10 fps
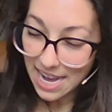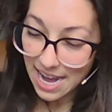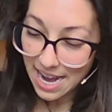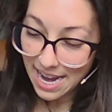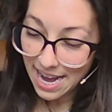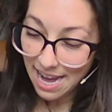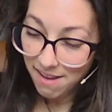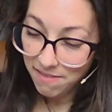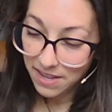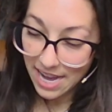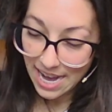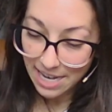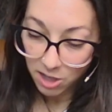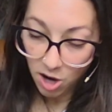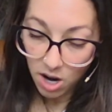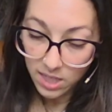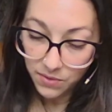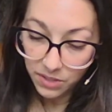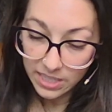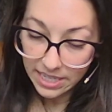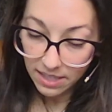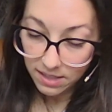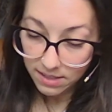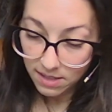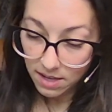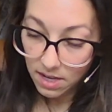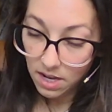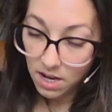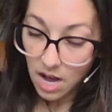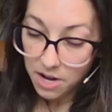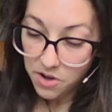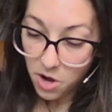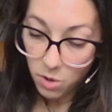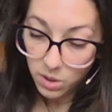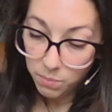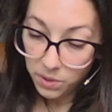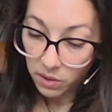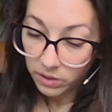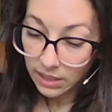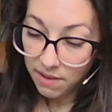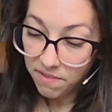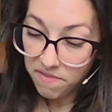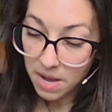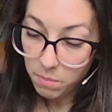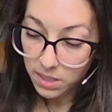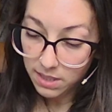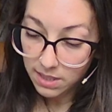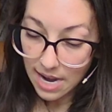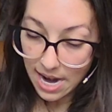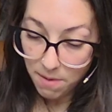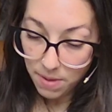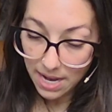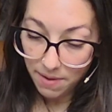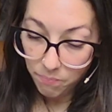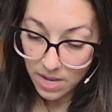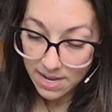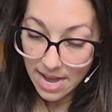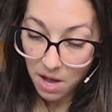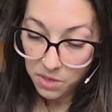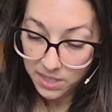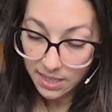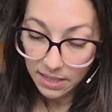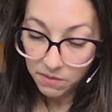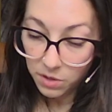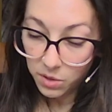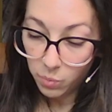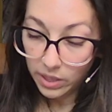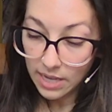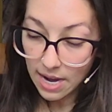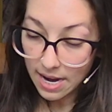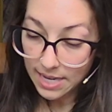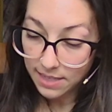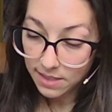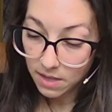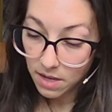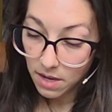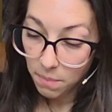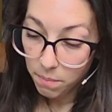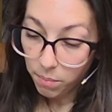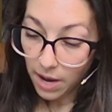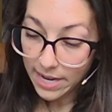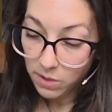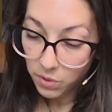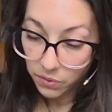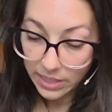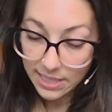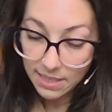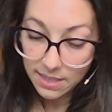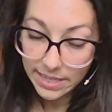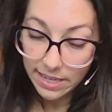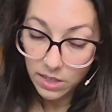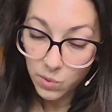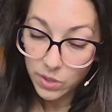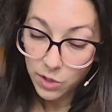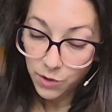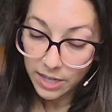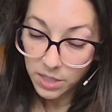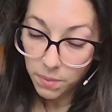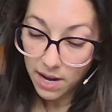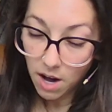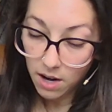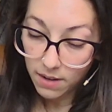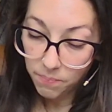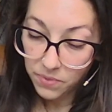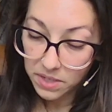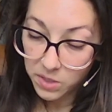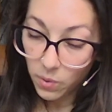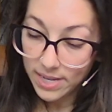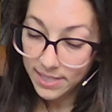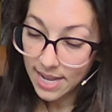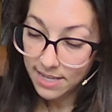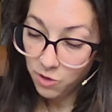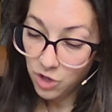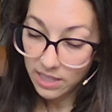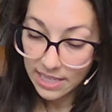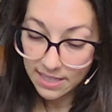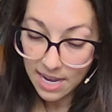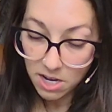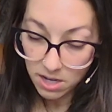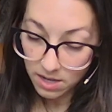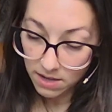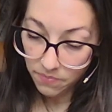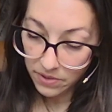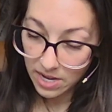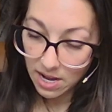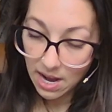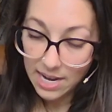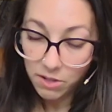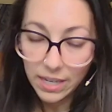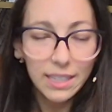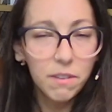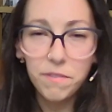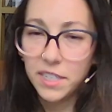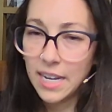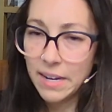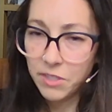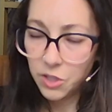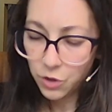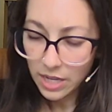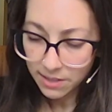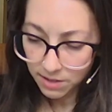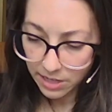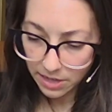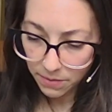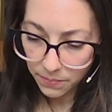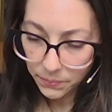had cause for tears, God knows, but the relief of them was denied me, and now the sight of those sweet eyes, brightened with recent tears, went straight to my heart. So I said as gently as I could, "I greatly fear I have distressed you."